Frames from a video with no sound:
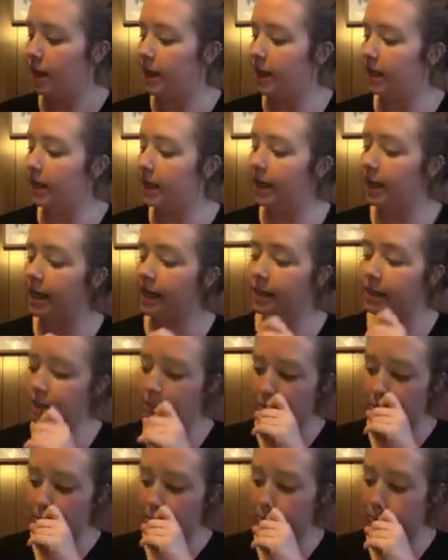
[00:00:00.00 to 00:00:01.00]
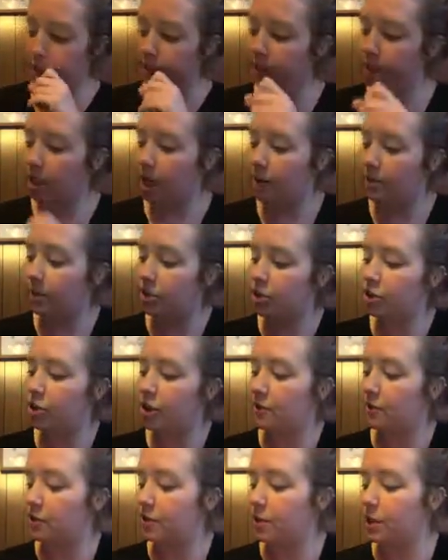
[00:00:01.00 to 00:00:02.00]
In 1803, Thomas
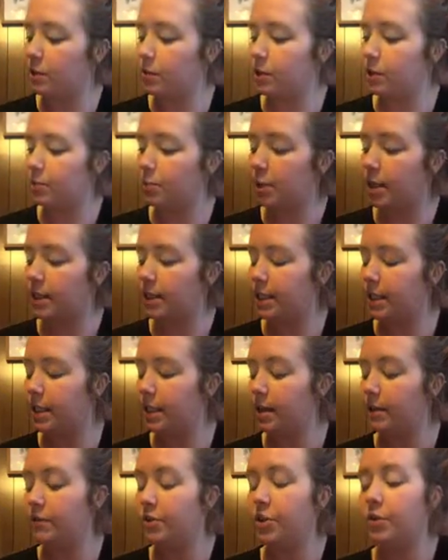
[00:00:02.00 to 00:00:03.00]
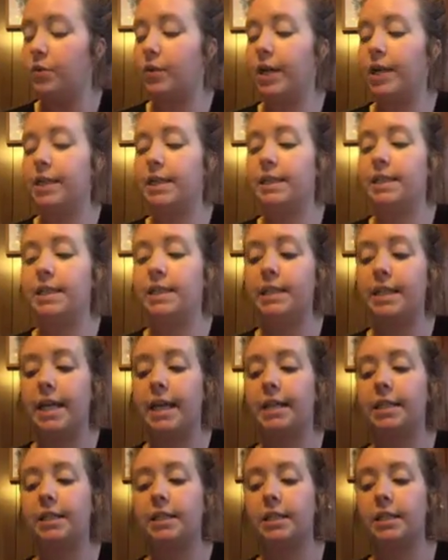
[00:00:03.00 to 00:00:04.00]
Jefferson was President of the United
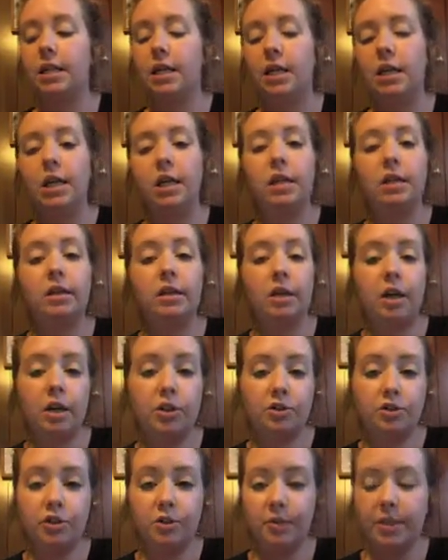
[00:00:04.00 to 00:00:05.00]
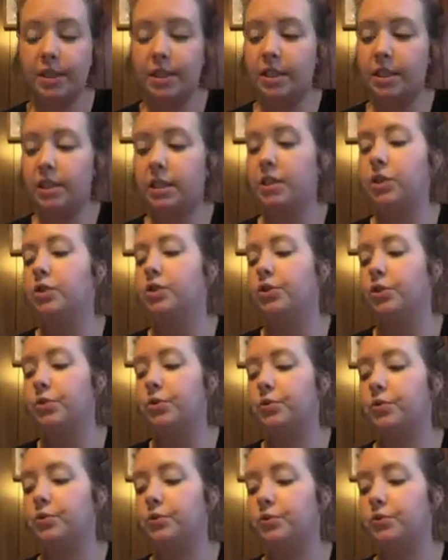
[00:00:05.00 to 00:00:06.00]
States. The country was still
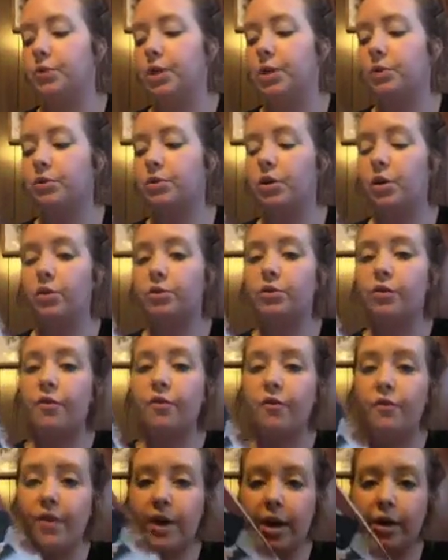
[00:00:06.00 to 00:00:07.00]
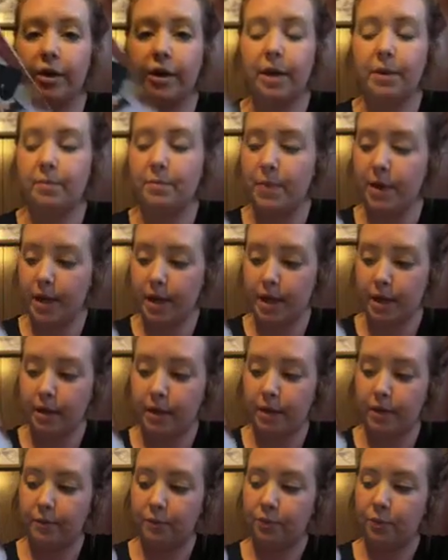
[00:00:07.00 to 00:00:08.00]
new. It was also very
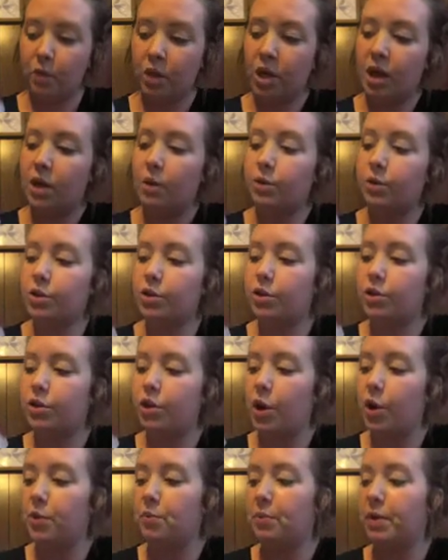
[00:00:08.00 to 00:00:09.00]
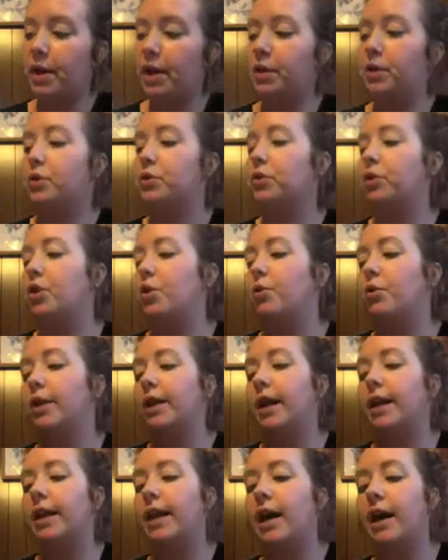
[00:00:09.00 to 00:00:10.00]
big. It was so big, no one
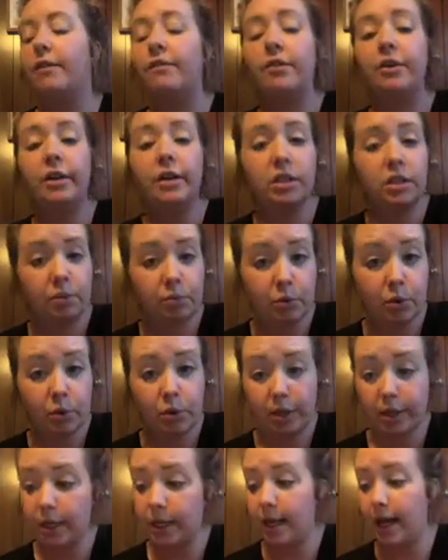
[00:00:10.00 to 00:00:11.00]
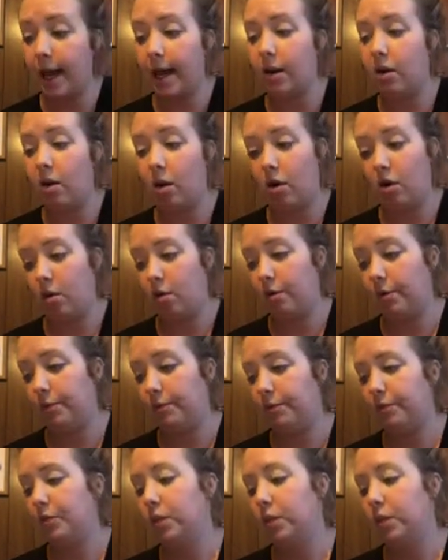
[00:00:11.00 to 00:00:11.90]
had ever explored it at all.